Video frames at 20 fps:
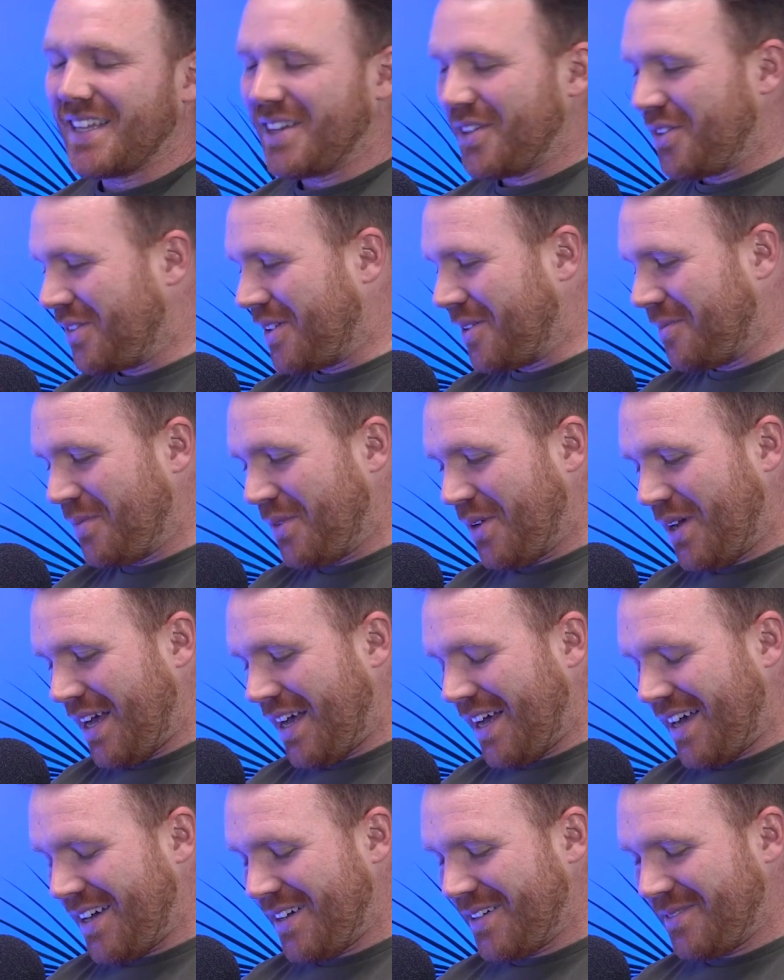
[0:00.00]
I love it.
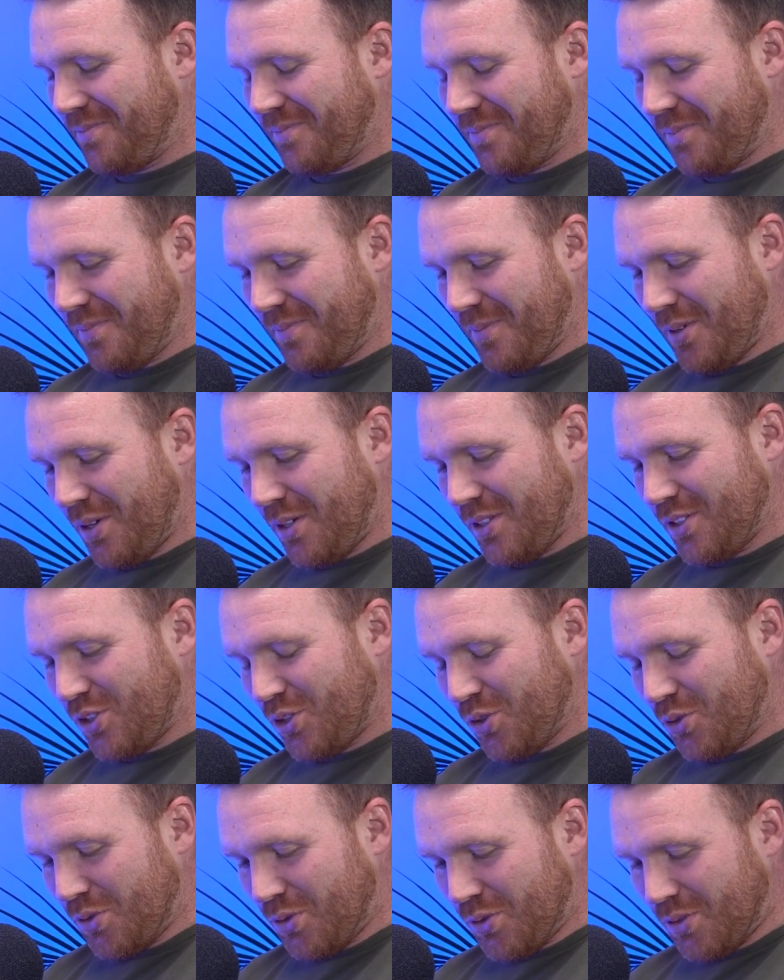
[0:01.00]

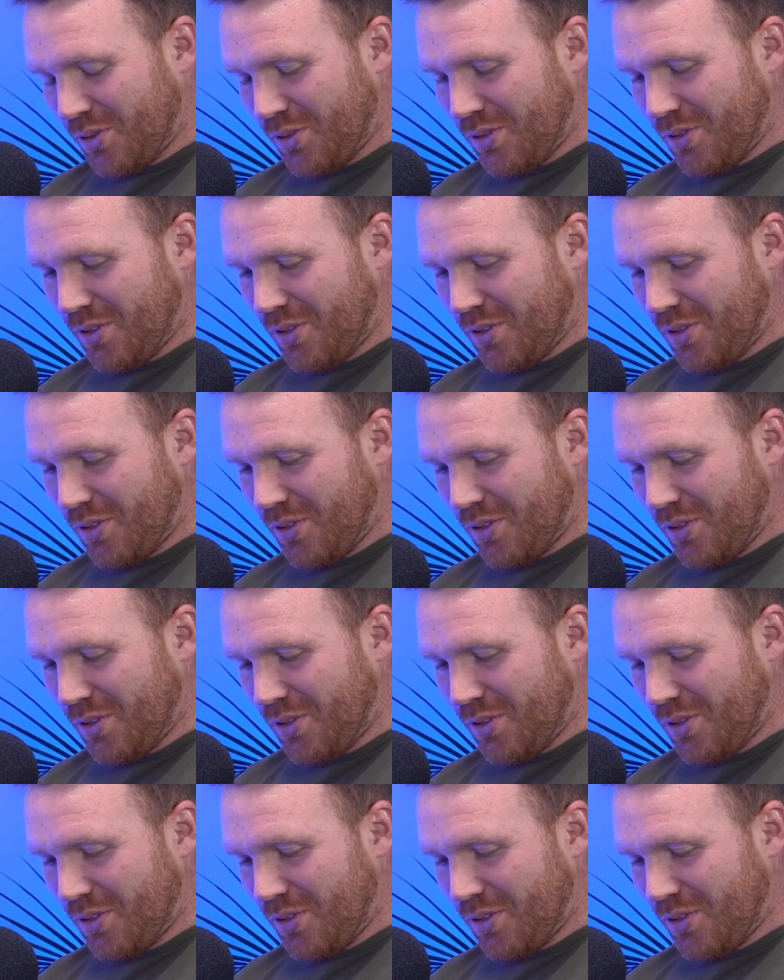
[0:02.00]
So